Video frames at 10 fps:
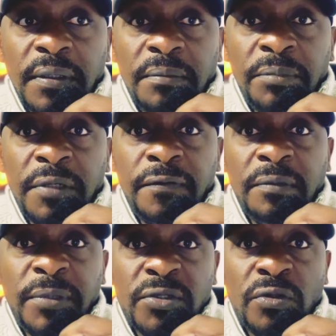But for
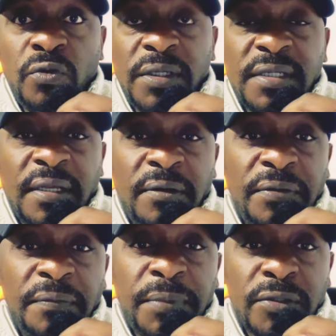a person who is a
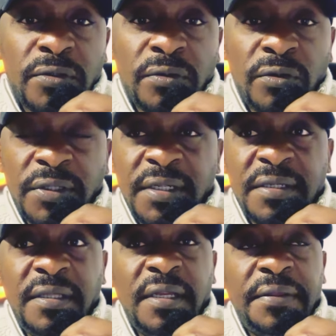healthy person, you're
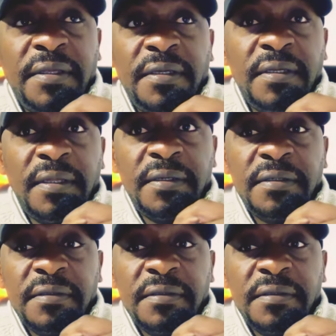just there thinking that,